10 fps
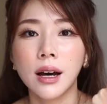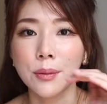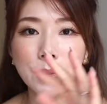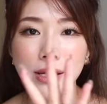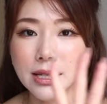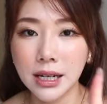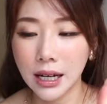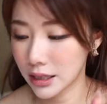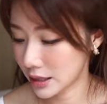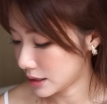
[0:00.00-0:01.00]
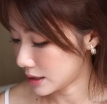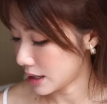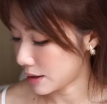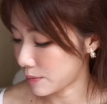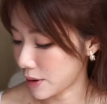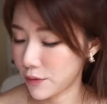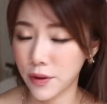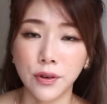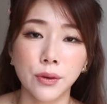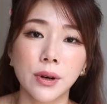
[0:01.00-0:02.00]
amazing colors, and my
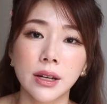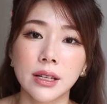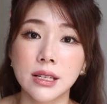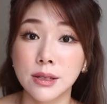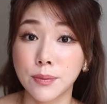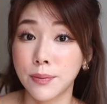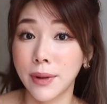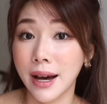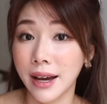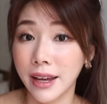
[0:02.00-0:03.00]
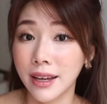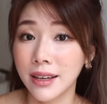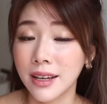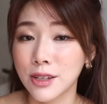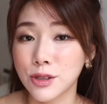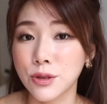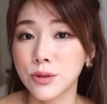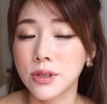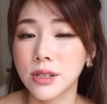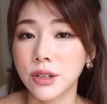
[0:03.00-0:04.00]
favorite one is My. So you
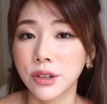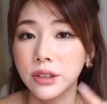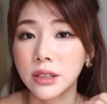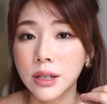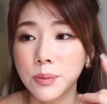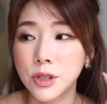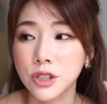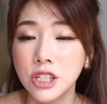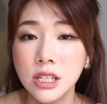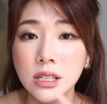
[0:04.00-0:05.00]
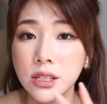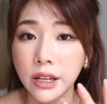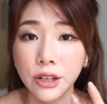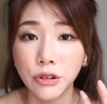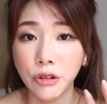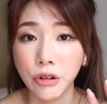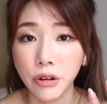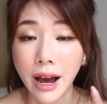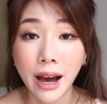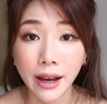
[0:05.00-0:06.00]
use this on your lips, your cheeks, and
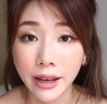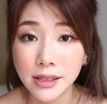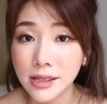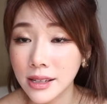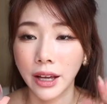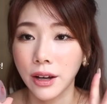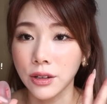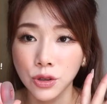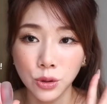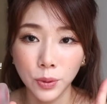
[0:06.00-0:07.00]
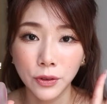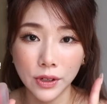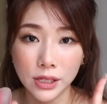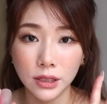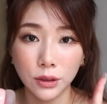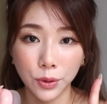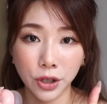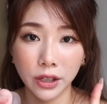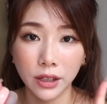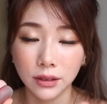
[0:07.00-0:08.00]
your eyes. Like a super versatile
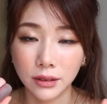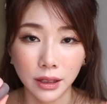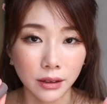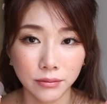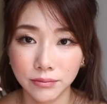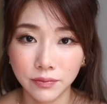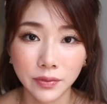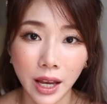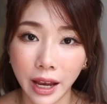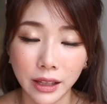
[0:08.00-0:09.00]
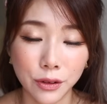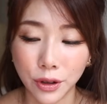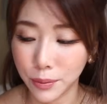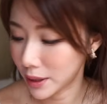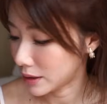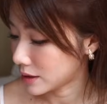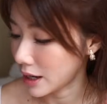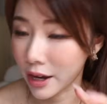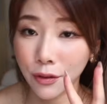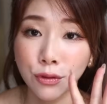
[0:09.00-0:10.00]
product that highly recommend.
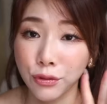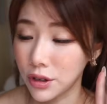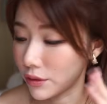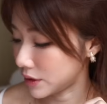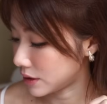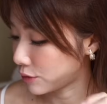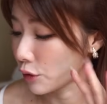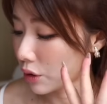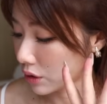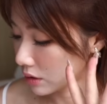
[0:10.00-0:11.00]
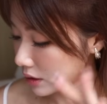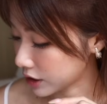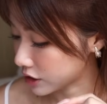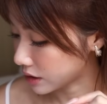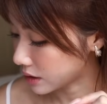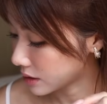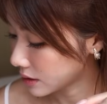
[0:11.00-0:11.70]
I have 3 of it. 4 actually.